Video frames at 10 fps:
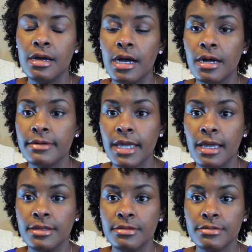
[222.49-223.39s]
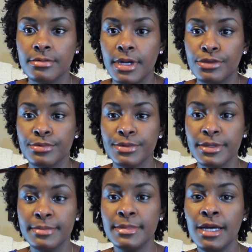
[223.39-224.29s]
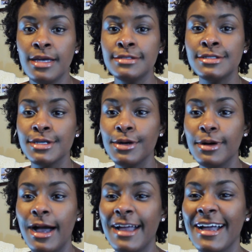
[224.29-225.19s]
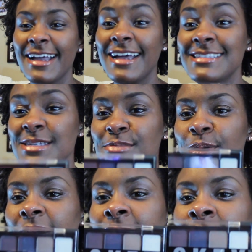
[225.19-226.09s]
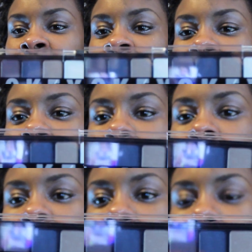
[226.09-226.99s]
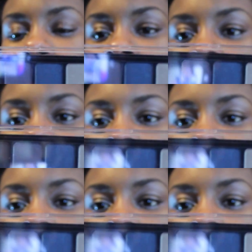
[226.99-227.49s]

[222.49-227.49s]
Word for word: a hurricane went through them, so I got some more. And I like a